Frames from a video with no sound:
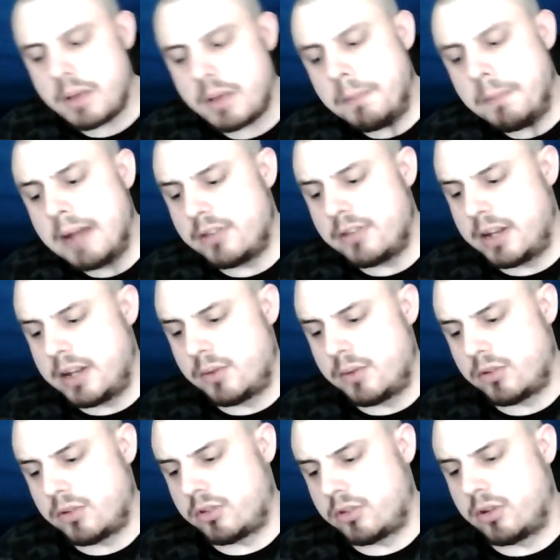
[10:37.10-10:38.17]
basically, it
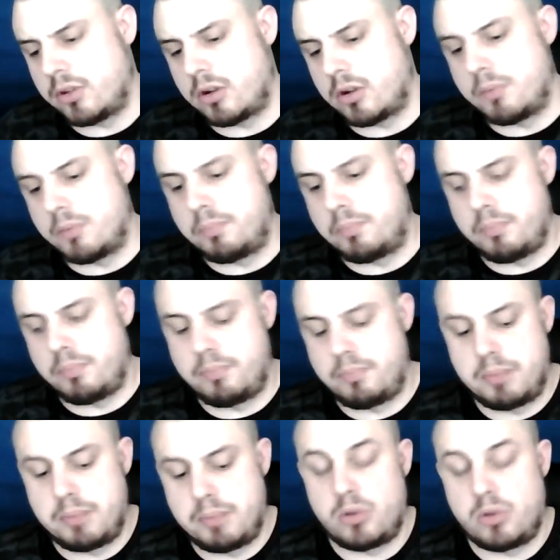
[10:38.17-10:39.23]
was just like a
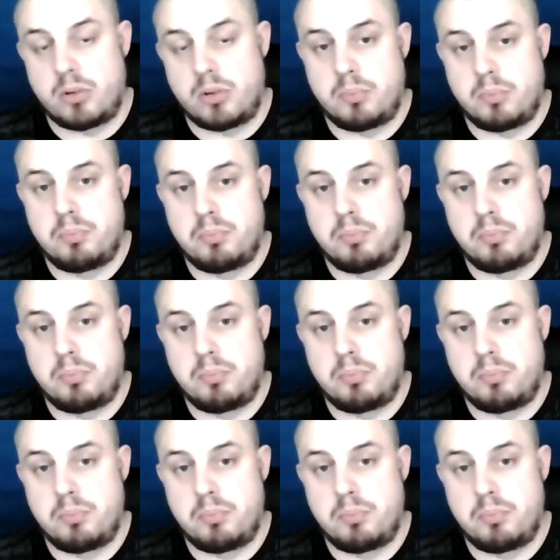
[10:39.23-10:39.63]
builder,